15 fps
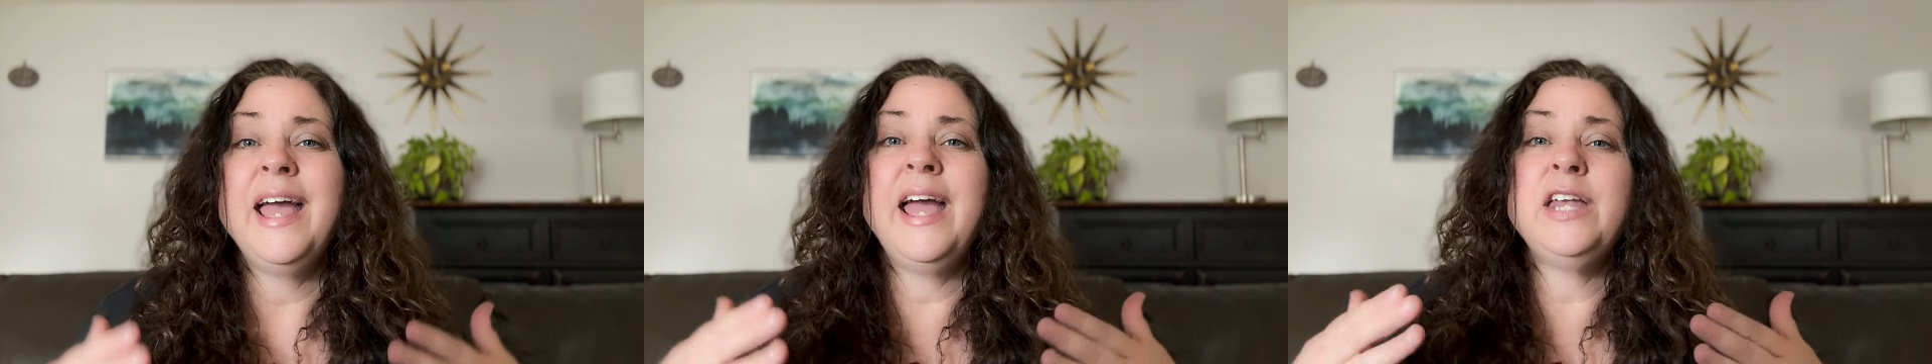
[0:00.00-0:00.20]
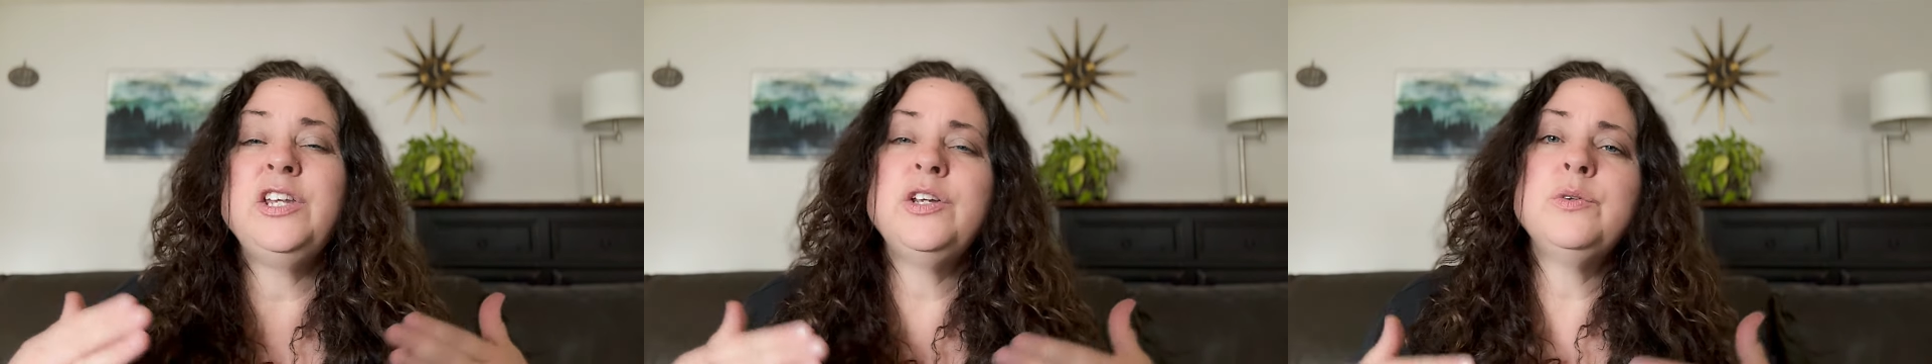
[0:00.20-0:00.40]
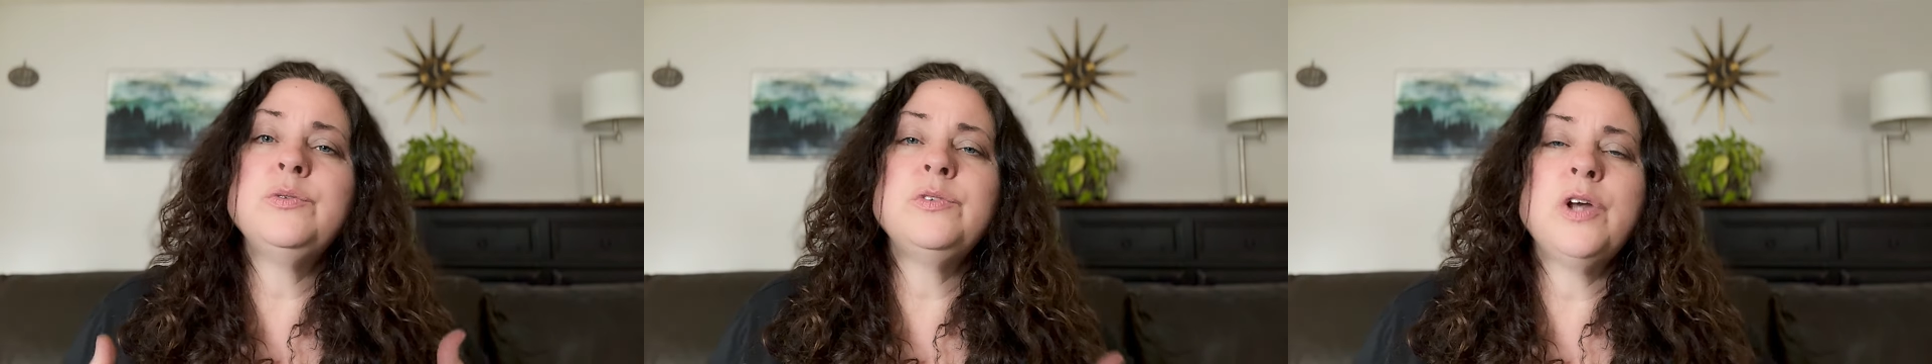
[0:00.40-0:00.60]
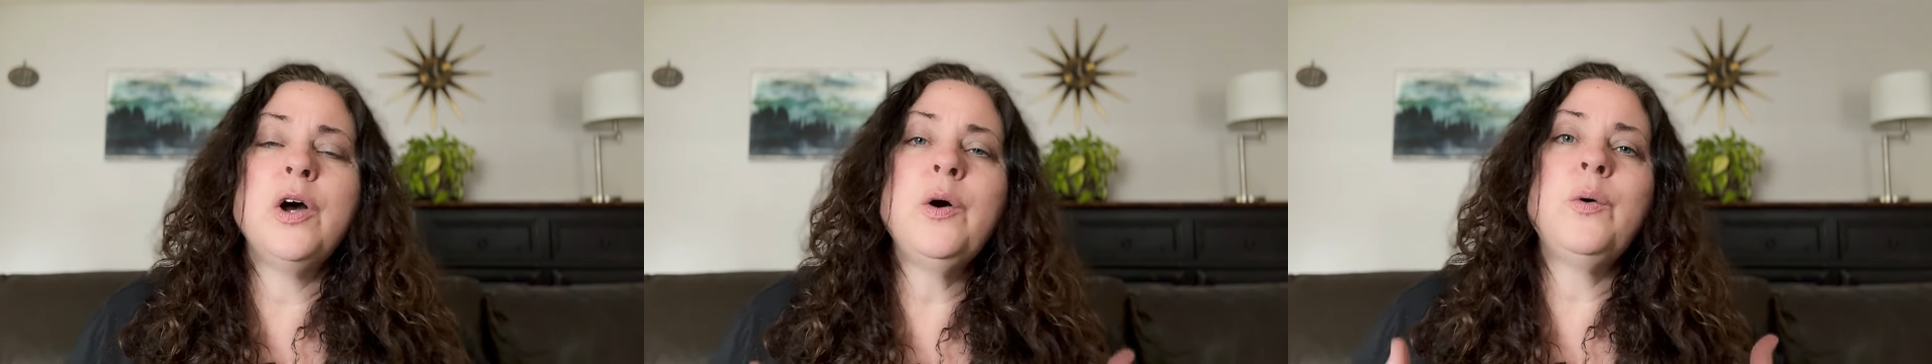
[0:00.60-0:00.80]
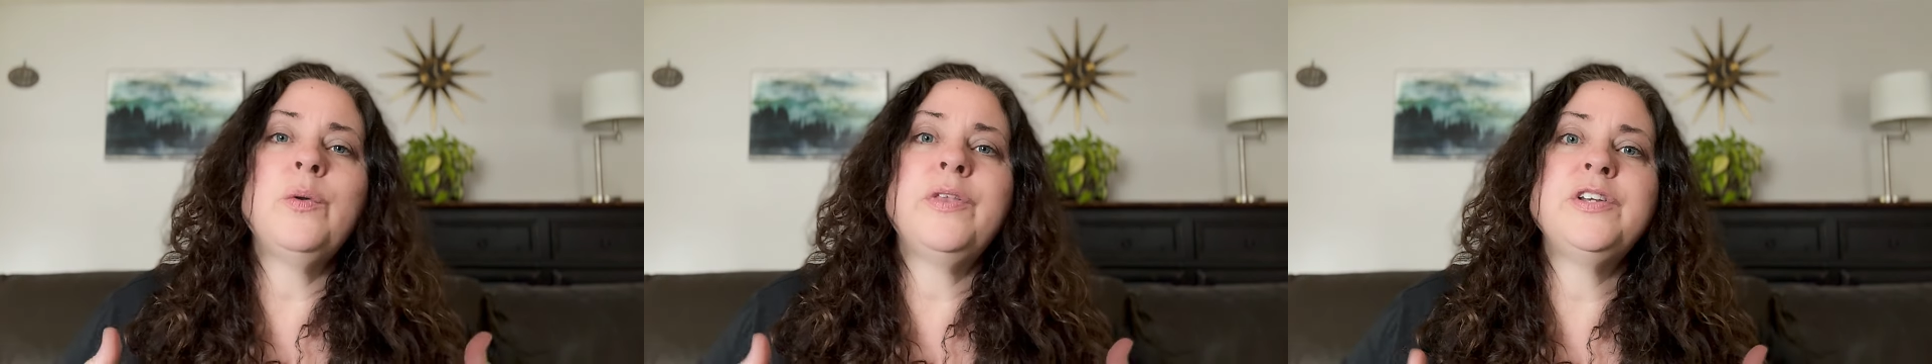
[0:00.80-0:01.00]
and you
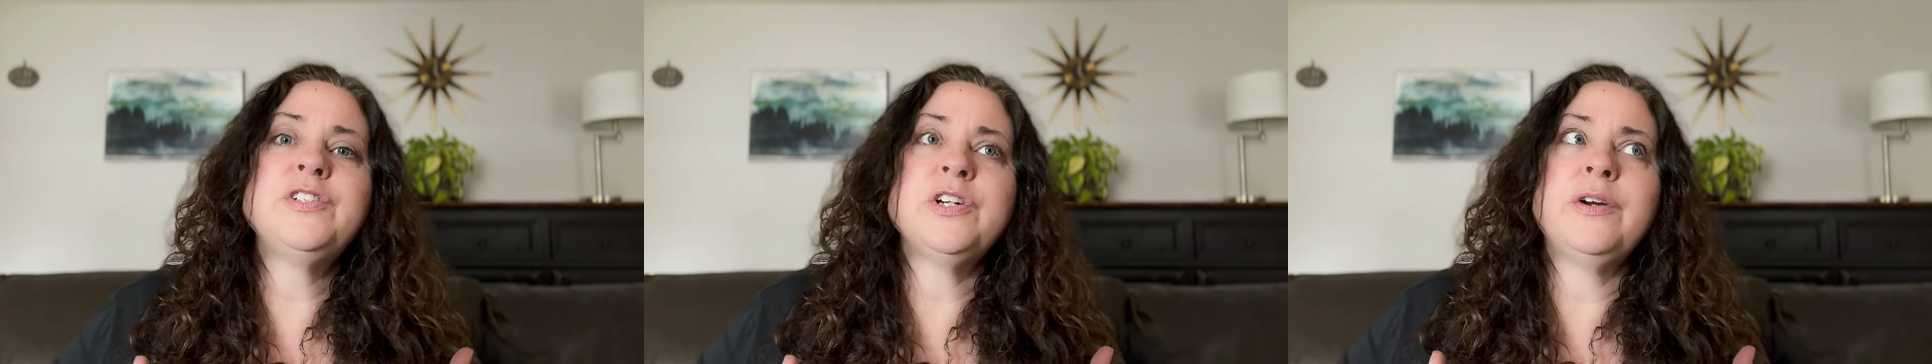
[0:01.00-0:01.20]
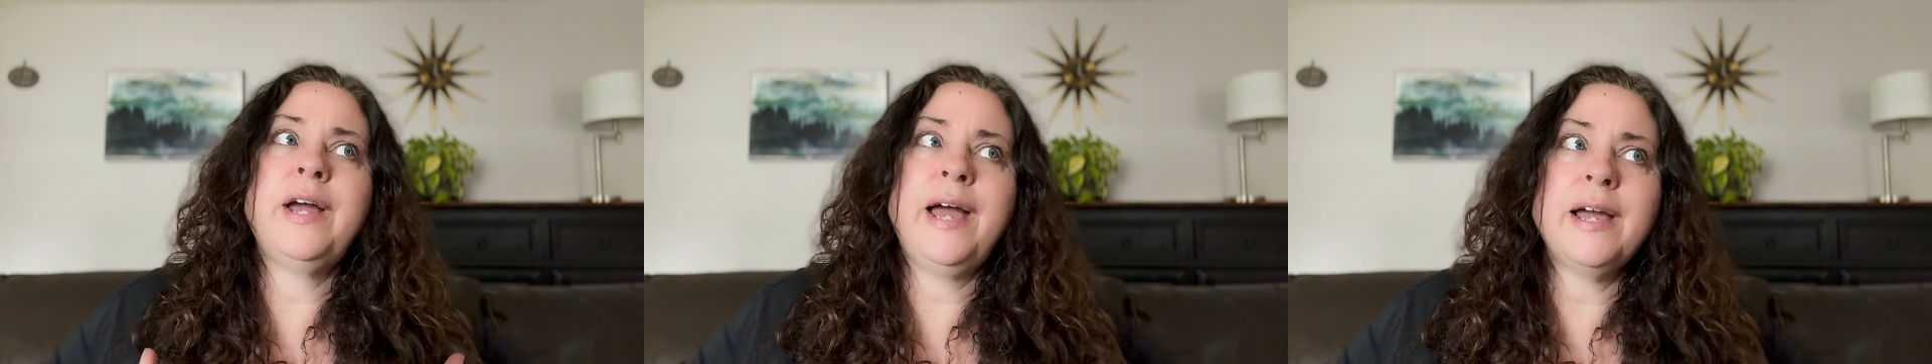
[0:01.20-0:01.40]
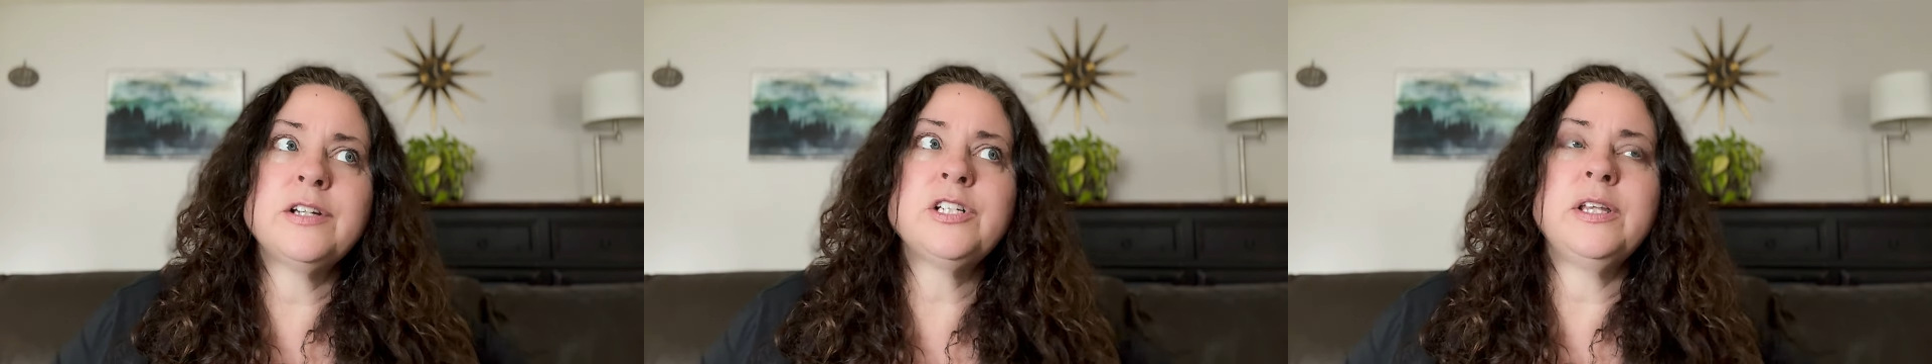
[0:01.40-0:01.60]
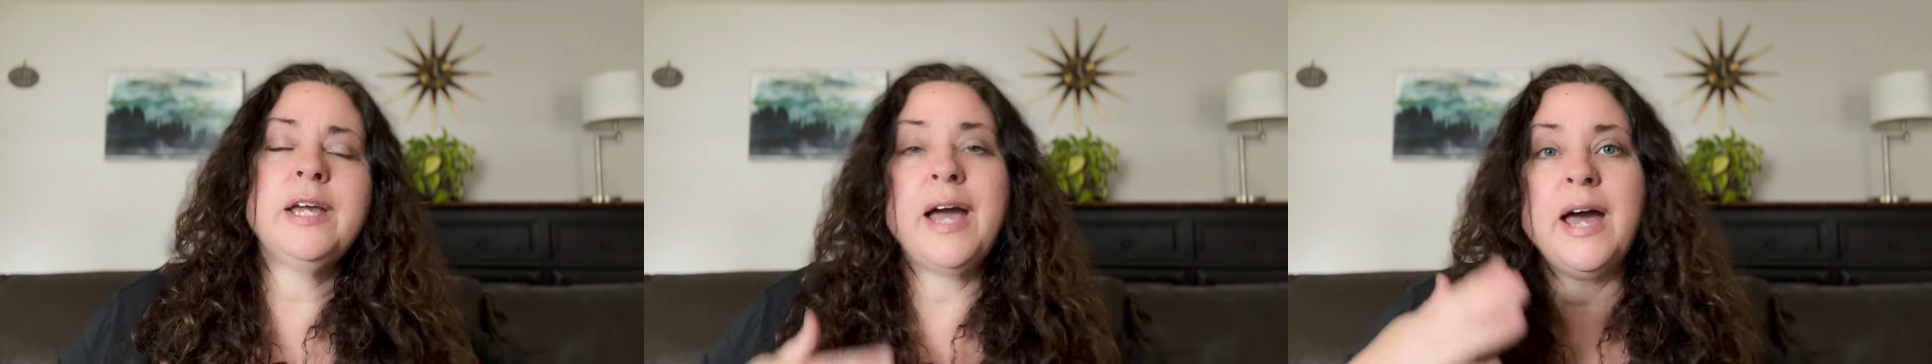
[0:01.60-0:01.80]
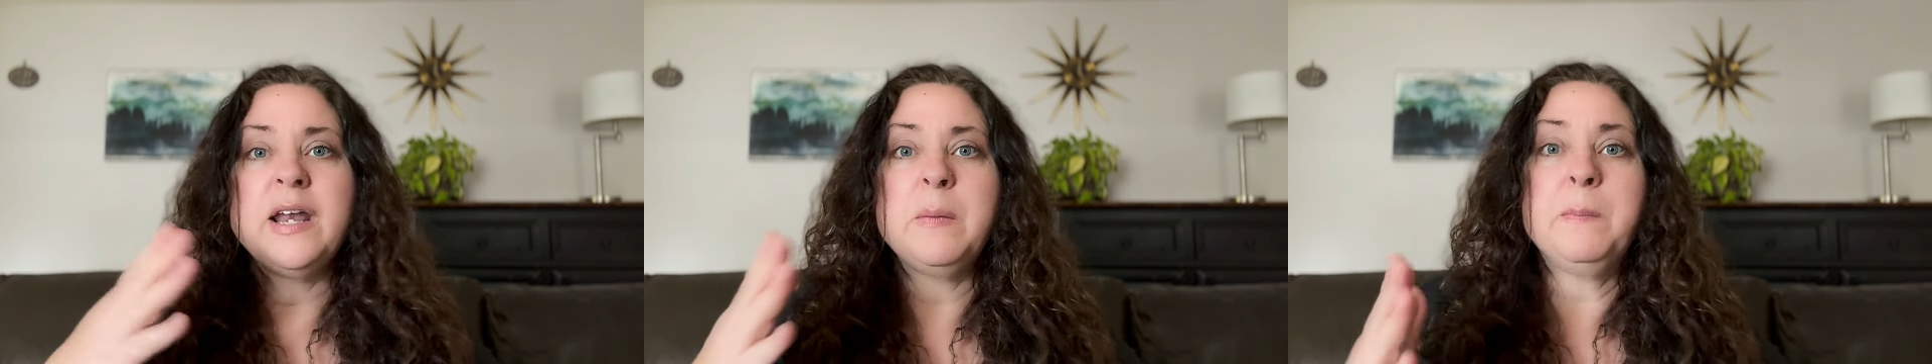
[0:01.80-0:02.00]
know that you're actually
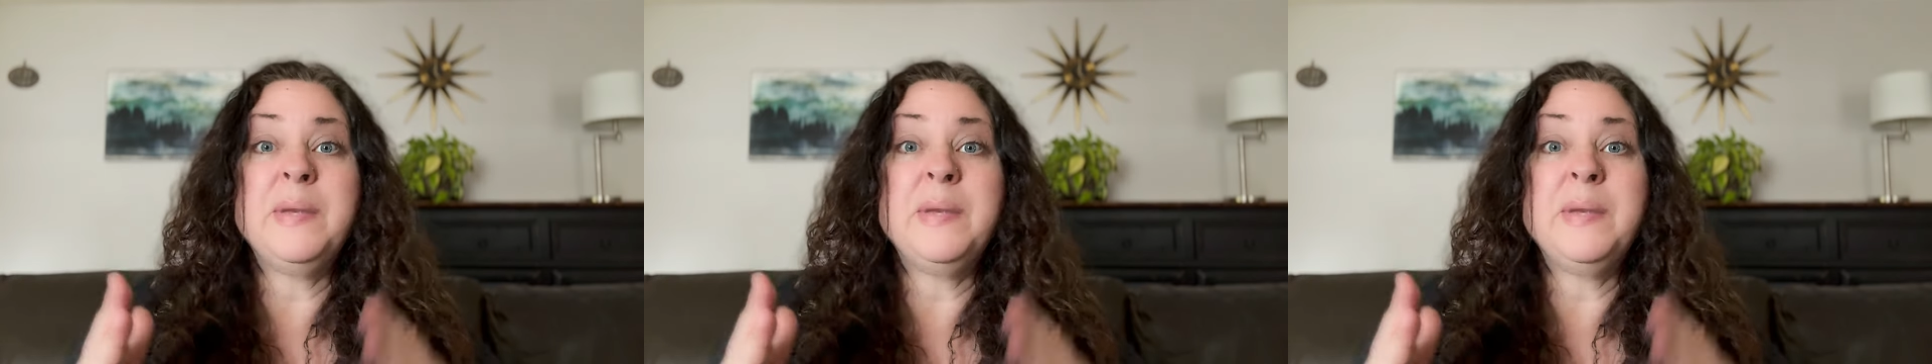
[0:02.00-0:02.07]
kind of